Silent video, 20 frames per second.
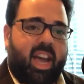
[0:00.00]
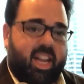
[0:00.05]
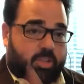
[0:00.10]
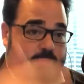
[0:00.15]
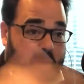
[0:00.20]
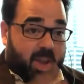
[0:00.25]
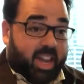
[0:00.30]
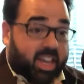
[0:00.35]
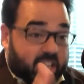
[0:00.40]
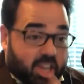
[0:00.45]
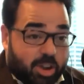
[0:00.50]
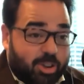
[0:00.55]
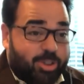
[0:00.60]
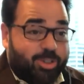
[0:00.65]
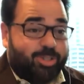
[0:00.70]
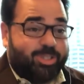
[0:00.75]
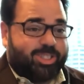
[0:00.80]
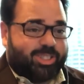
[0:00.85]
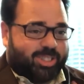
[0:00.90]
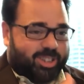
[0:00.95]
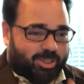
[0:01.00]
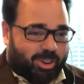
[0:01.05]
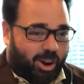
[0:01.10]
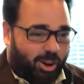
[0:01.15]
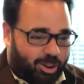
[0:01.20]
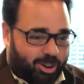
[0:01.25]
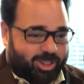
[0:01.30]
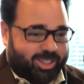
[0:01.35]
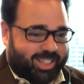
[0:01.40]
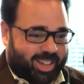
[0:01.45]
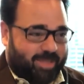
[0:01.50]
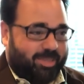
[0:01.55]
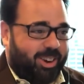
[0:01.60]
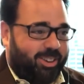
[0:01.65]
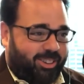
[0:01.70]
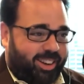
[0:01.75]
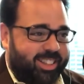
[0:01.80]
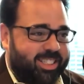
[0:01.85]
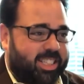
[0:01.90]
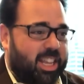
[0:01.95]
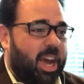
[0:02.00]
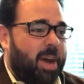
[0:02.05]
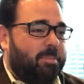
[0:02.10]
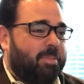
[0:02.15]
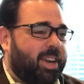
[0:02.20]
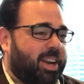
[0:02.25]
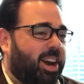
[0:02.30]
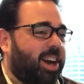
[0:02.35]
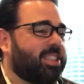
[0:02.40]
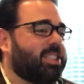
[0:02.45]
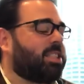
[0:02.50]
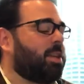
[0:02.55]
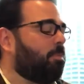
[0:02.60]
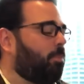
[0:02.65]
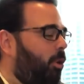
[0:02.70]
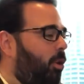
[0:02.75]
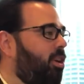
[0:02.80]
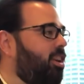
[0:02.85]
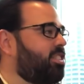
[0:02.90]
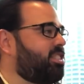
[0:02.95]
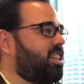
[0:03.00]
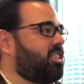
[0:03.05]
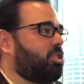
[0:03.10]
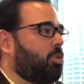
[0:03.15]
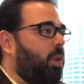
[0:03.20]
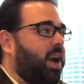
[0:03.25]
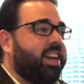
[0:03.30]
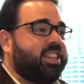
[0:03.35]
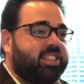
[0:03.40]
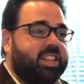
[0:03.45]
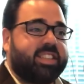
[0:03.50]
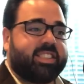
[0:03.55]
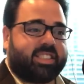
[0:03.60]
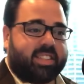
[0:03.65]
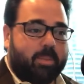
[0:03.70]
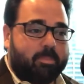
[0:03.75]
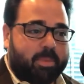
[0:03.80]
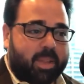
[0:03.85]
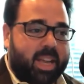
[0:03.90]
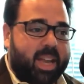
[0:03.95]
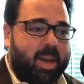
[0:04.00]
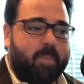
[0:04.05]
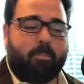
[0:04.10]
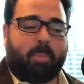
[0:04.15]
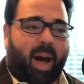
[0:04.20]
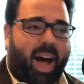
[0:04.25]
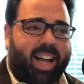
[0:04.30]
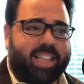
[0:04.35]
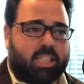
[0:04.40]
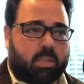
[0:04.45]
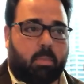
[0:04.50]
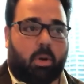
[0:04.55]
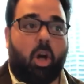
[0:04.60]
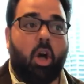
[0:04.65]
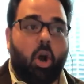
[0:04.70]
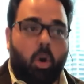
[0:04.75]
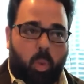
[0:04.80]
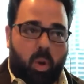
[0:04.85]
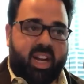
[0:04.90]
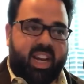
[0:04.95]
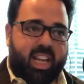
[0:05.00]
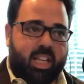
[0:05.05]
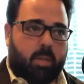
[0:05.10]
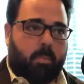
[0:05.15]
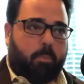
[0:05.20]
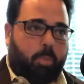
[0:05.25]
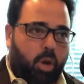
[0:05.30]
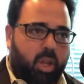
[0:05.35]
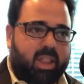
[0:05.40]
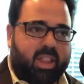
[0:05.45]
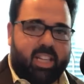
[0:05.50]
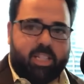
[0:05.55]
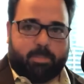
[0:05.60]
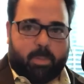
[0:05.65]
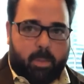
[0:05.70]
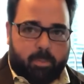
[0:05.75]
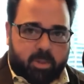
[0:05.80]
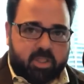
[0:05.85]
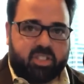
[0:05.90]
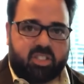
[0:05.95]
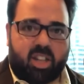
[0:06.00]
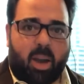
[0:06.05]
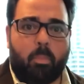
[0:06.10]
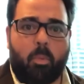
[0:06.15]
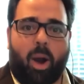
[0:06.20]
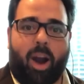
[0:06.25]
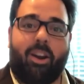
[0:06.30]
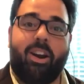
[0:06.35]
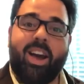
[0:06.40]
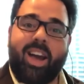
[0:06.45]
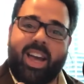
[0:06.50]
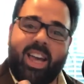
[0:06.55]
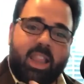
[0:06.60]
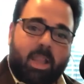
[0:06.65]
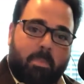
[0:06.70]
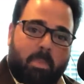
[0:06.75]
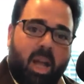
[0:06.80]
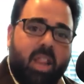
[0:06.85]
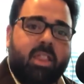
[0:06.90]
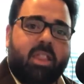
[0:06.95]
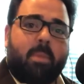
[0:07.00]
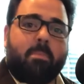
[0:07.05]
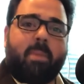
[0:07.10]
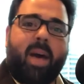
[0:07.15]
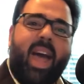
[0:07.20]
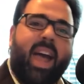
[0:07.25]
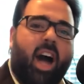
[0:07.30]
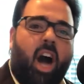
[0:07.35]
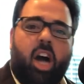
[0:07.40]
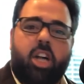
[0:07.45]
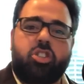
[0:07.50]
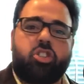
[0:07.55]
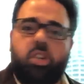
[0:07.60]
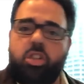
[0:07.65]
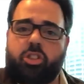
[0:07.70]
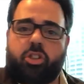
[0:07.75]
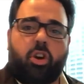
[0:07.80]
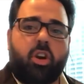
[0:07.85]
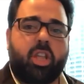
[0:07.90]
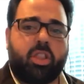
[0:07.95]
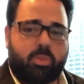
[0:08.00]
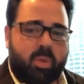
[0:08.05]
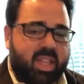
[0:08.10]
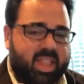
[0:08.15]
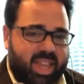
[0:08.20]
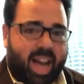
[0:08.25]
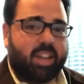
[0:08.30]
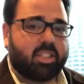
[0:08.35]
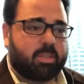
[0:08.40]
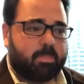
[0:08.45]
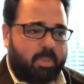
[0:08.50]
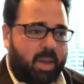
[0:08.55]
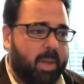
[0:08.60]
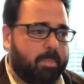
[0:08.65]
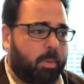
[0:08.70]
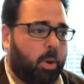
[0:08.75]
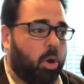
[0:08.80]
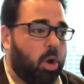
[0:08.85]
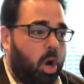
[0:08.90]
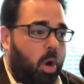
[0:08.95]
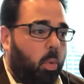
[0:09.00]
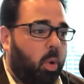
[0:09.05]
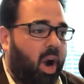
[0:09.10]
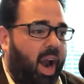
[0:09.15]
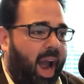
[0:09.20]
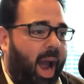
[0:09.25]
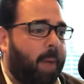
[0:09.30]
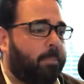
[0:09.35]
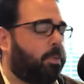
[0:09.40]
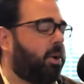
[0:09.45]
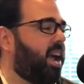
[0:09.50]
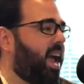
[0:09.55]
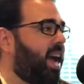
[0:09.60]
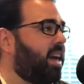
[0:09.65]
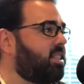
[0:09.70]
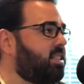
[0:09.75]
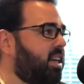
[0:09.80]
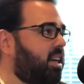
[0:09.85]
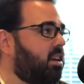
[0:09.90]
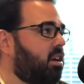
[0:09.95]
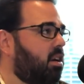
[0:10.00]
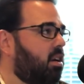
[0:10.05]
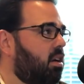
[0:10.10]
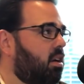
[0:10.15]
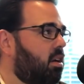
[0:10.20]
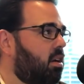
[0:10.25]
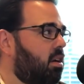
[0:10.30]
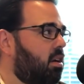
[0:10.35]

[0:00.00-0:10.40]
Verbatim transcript: It's being used to hold immigrants because the border situation is simply impossible. We need to put these people somewhere. In the month of May, one hundred thirty-three thousand people were apprehended.